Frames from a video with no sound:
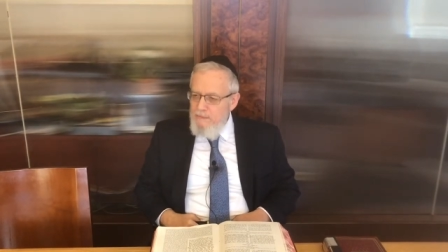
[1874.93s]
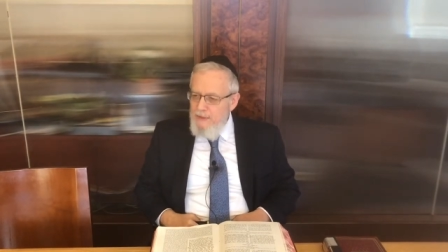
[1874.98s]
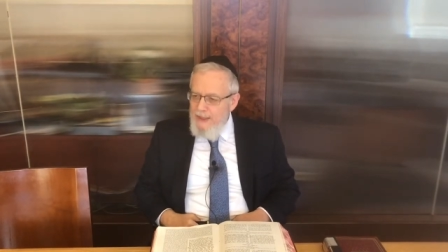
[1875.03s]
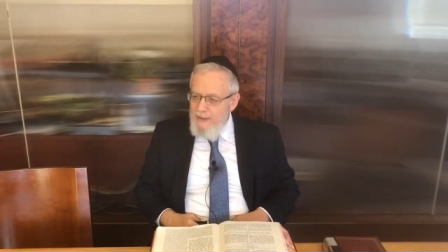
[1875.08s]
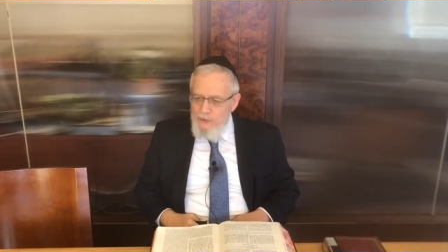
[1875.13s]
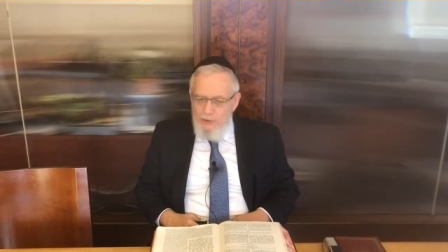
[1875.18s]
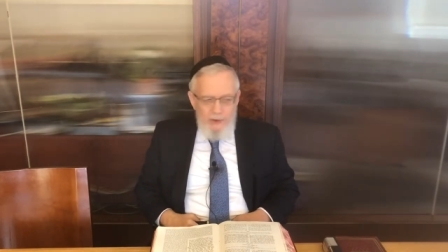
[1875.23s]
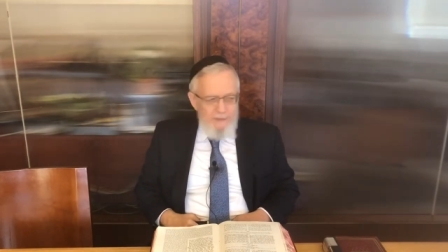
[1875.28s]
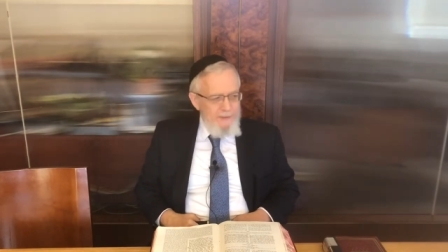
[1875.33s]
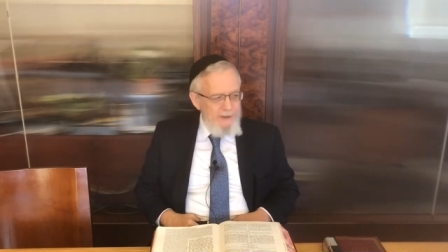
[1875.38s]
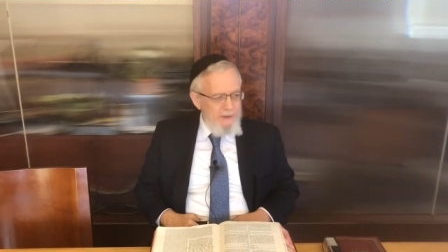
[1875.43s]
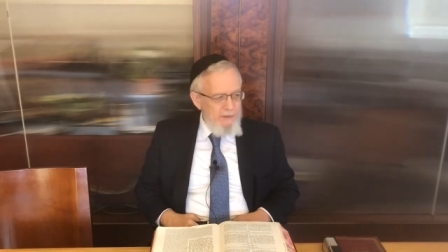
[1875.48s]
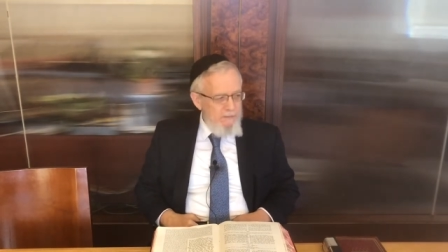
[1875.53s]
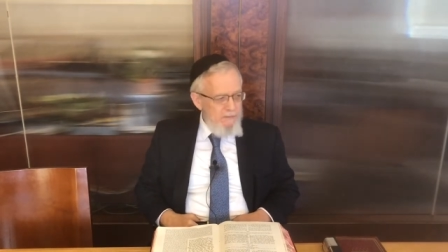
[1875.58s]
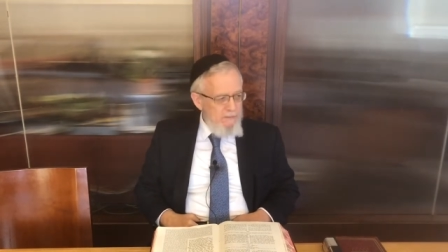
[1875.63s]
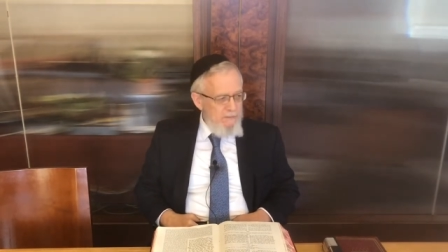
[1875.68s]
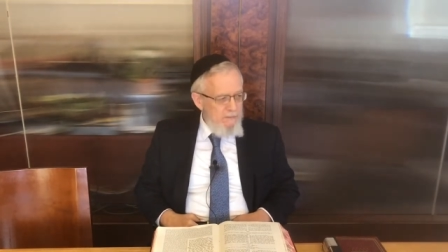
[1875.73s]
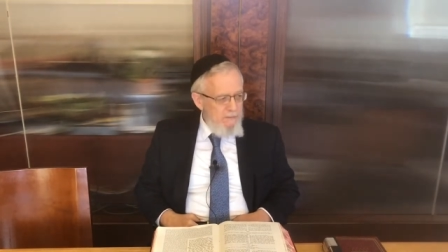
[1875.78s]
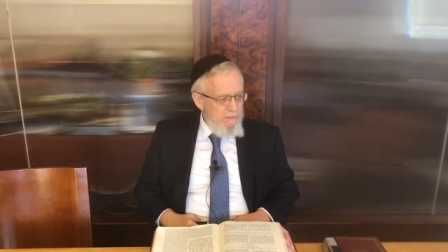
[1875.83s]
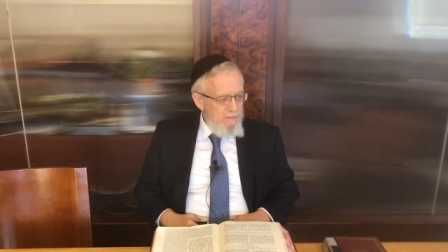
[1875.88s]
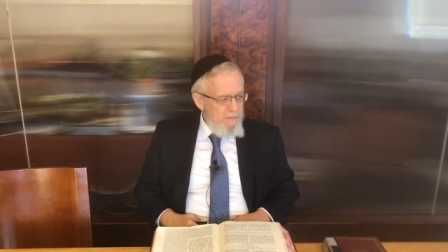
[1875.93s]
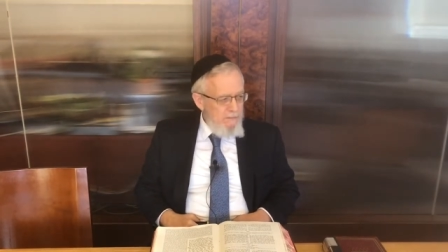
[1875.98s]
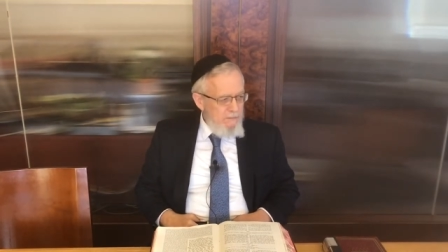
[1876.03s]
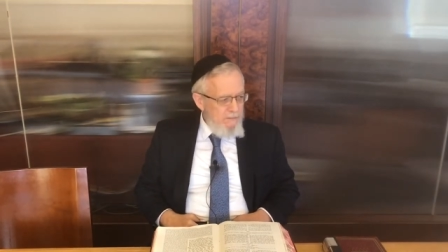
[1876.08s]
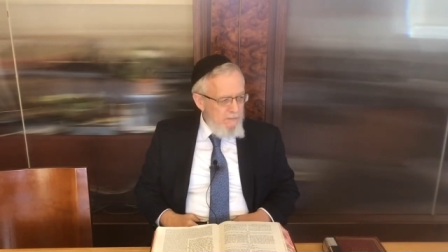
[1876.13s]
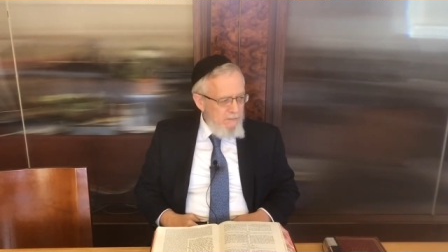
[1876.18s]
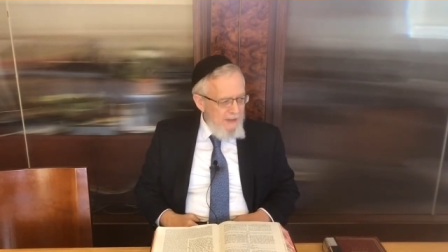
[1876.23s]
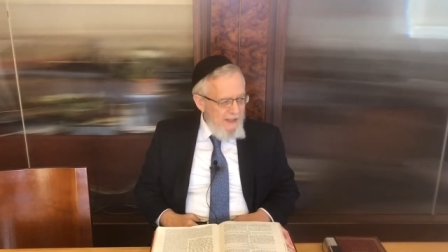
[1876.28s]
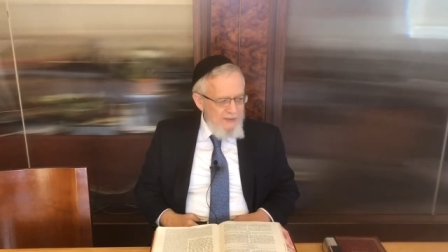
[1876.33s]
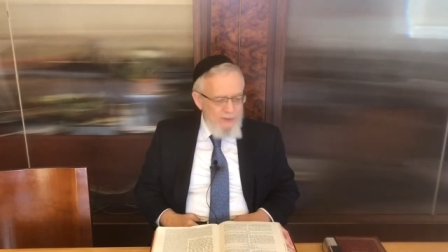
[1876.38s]
Adama.
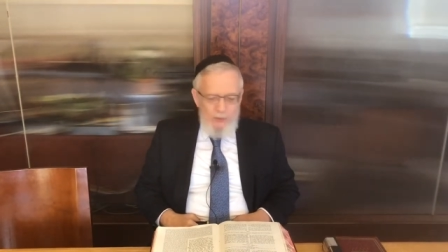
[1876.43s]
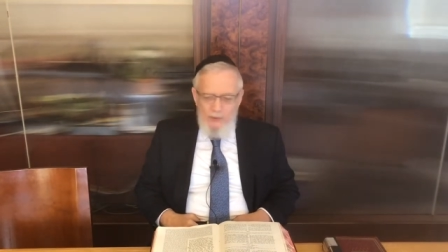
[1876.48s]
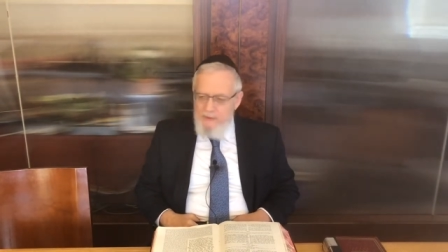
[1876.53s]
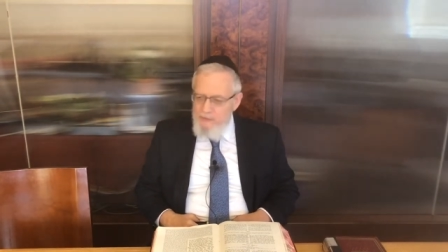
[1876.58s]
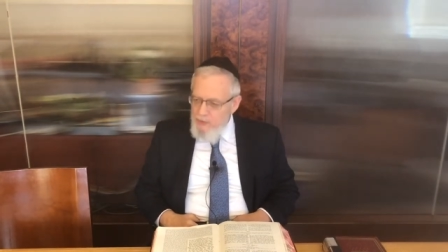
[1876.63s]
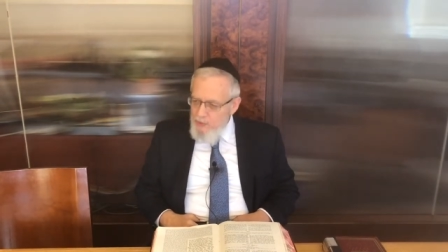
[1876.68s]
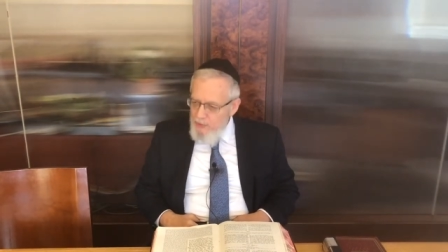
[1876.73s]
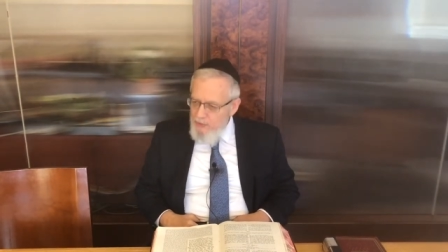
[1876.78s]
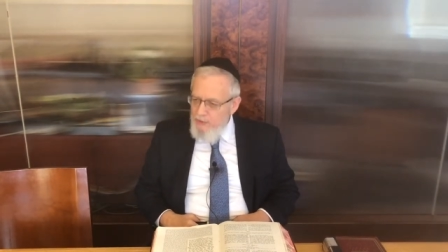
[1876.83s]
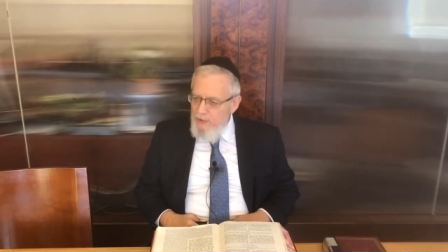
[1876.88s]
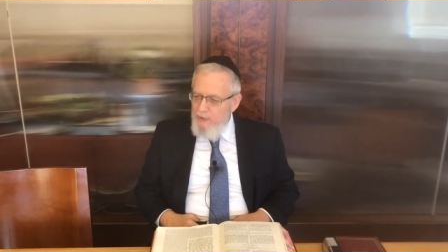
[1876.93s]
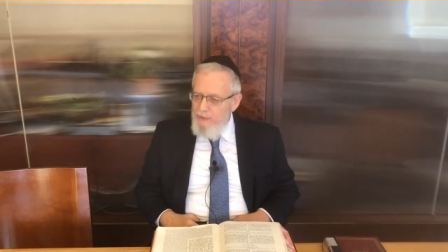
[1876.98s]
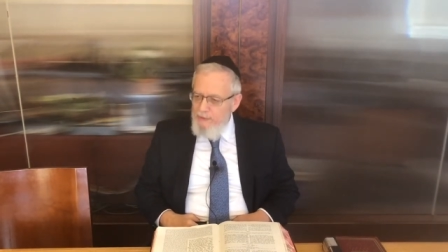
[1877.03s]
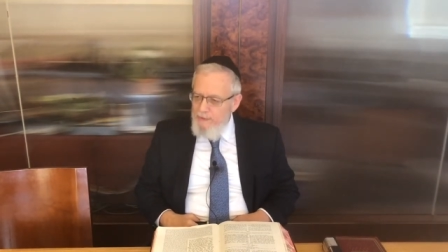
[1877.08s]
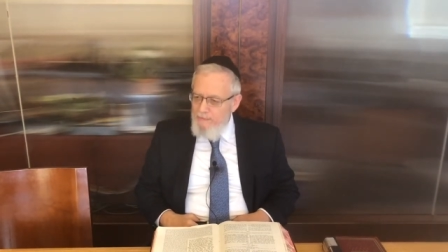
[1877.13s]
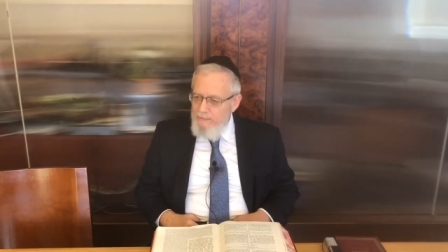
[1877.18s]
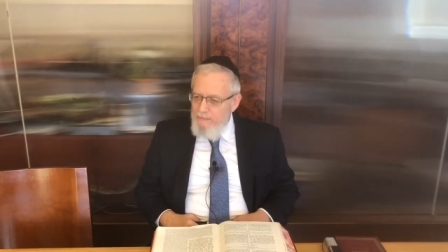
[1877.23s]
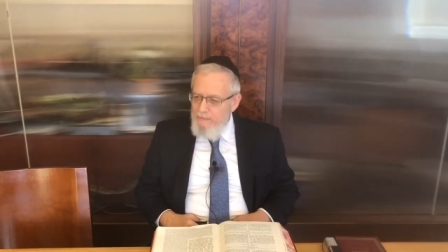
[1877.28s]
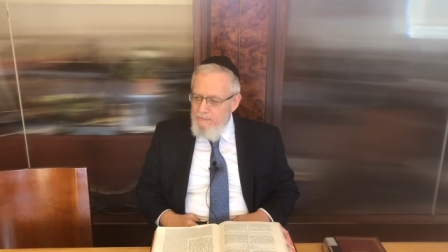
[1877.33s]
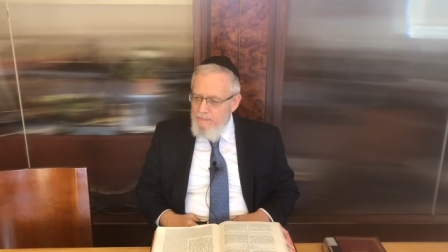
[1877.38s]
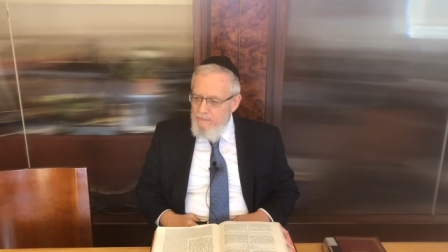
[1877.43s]
That's why he was called Adam.